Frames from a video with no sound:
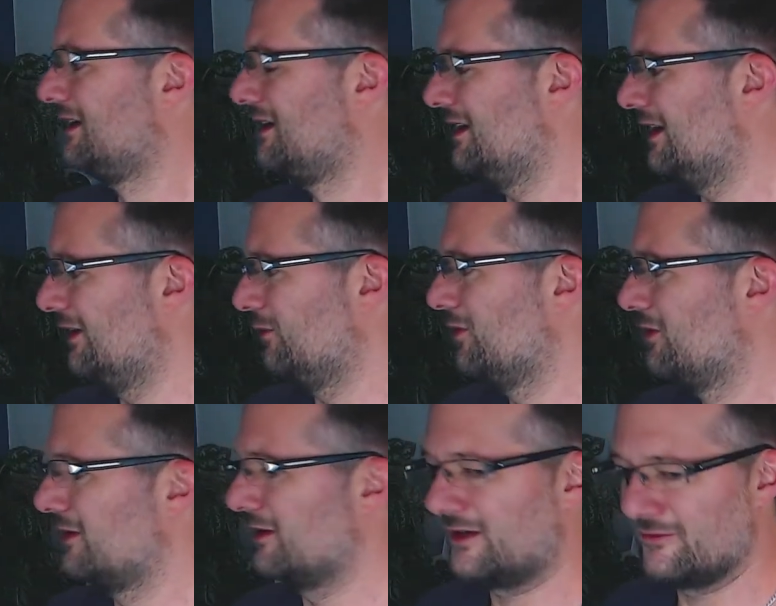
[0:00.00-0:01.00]
at
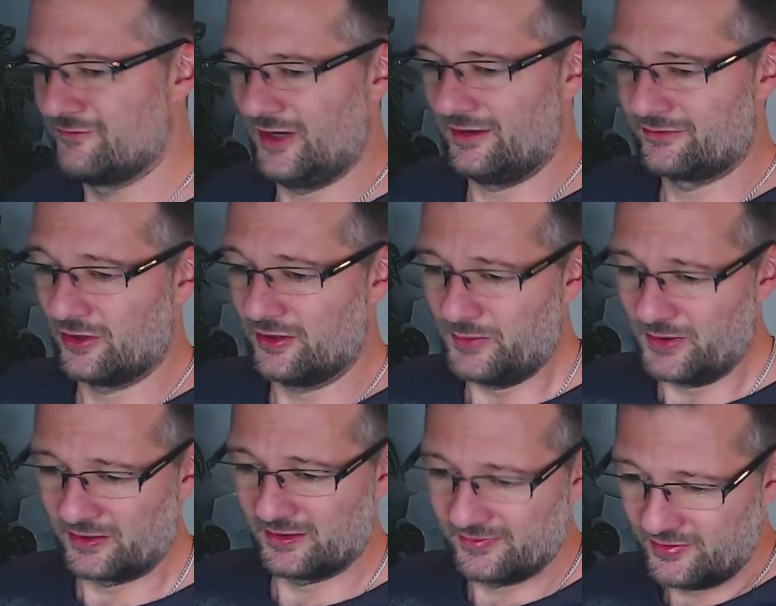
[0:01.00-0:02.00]
work. I've got to be
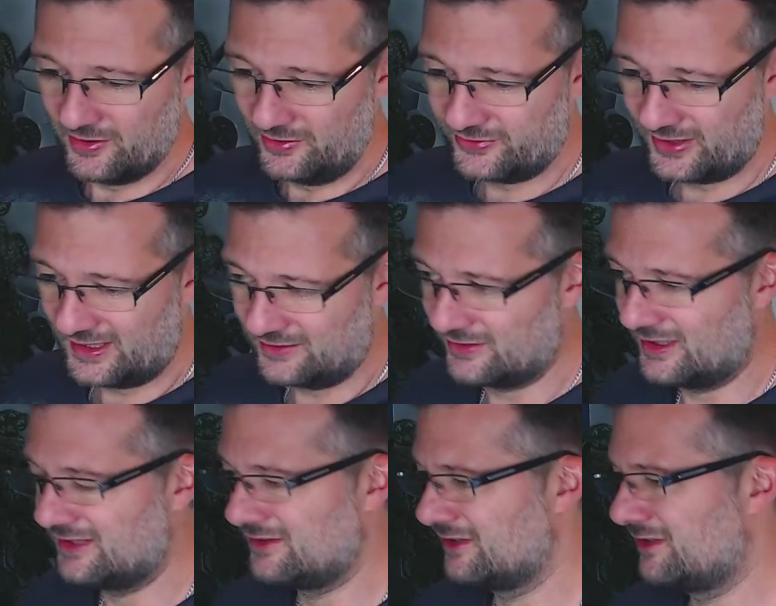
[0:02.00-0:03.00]
honest, virtual agent
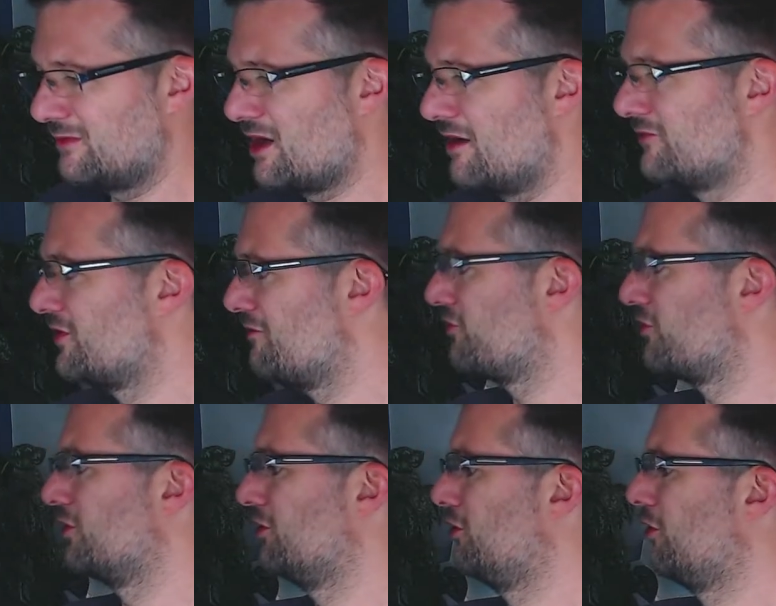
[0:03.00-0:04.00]
isn't something I've done for a
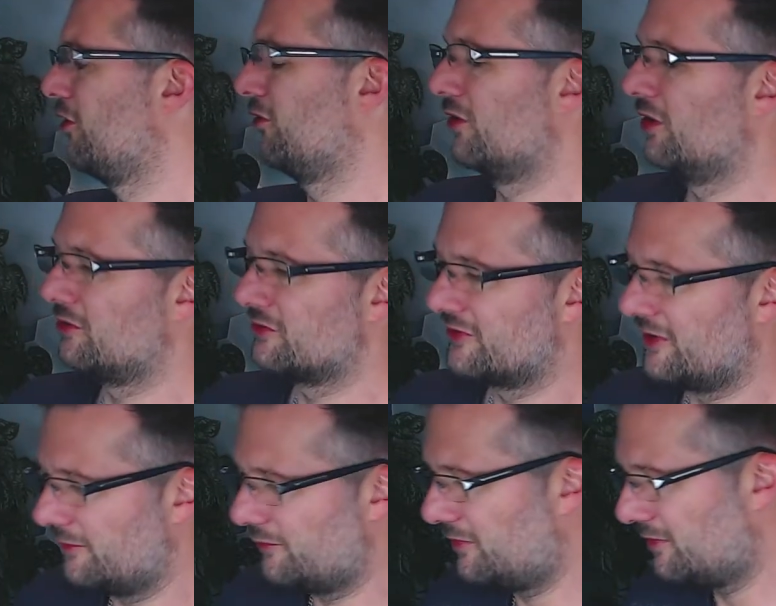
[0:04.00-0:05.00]
long
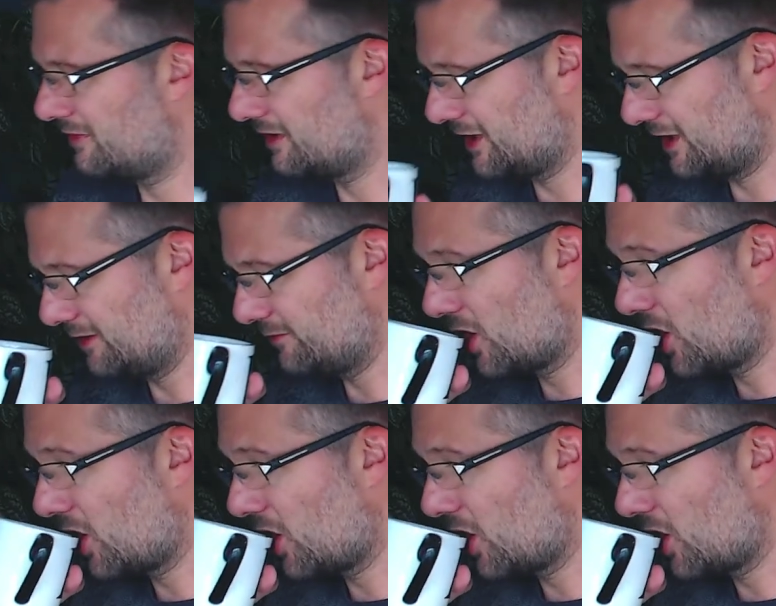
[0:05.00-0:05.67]
time. I'm